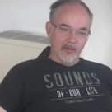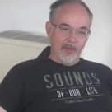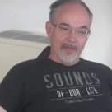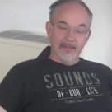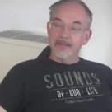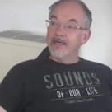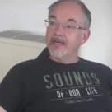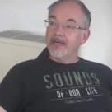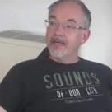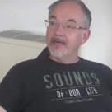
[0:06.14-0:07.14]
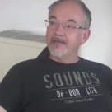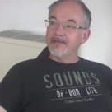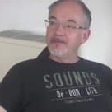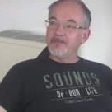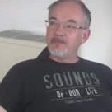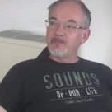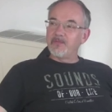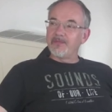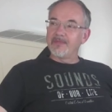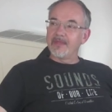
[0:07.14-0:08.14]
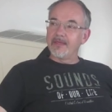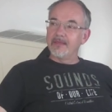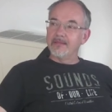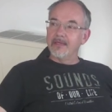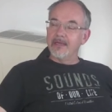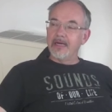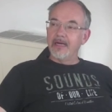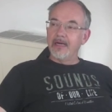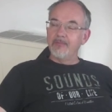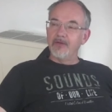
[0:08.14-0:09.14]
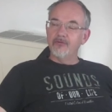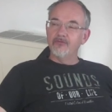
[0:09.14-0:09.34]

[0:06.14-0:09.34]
Well, um, I'm now